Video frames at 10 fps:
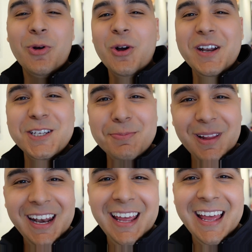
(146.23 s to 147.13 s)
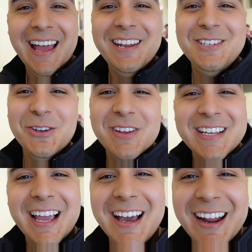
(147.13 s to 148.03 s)
we're going to split it and as soon as
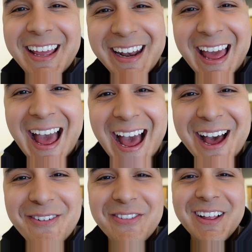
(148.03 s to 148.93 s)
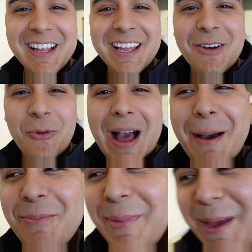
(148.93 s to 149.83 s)
I cut it in half, what happened,